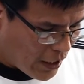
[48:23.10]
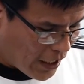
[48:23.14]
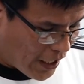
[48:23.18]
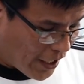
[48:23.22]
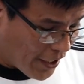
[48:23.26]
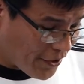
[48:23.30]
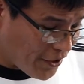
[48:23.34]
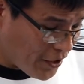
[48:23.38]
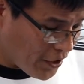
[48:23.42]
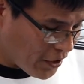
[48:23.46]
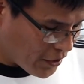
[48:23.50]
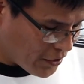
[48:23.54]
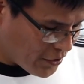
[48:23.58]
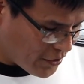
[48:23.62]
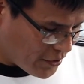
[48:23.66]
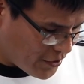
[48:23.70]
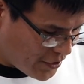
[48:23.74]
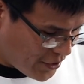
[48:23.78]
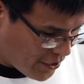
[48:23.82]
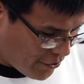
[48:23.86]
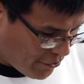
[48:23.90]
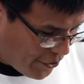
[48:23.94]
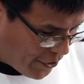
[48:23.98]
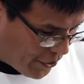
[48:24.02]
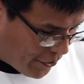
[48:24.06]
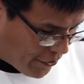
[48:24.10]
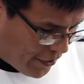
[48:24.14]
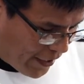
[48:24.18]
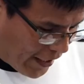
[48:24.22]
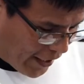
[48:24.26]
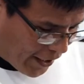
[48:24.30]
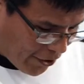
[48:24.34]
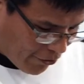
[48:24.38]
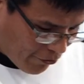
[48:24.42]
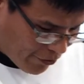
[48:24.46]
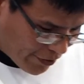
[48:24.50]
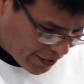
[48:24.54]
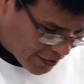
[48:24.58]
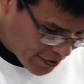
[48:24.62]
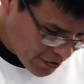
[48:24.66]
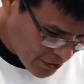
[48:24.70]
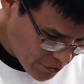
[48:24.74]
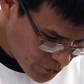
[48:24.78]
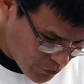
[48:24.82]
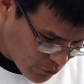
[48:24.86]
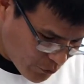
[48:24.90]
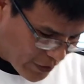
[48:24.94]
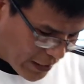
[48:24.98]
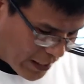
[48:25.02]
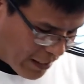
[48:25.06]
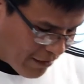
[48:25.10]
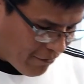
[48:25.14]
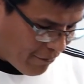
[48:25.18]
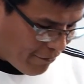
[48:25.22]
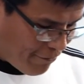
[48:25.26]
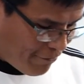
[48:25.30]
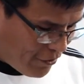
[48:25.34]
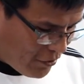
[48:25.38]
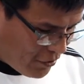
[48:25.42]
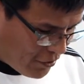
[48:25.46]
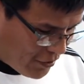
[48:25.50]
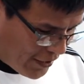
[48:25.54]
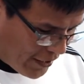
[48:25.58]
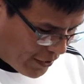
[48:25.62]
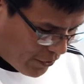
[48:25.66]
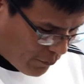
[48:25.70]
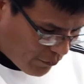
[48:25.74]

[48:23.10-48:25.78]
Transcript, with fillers: I think interior decorators would have a field day